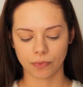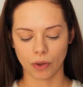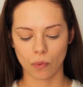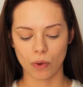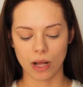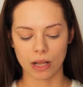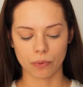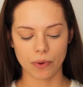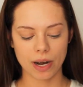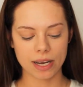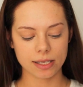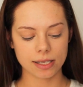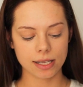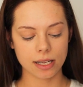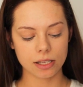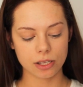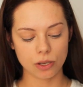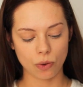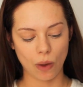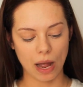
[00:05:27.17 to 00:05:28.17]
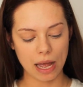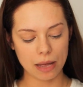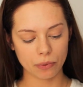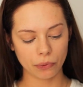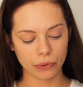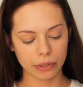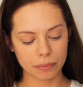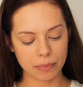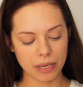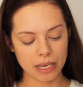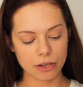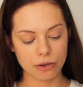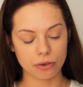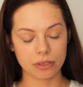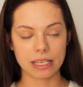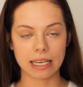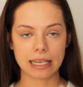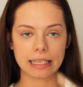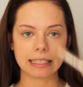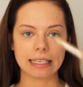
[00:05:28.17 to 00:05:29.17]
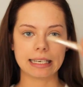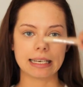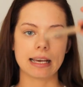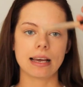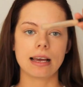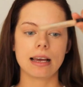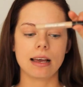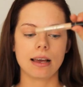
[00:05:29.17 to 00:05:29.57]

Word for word: well rested. So I will be using the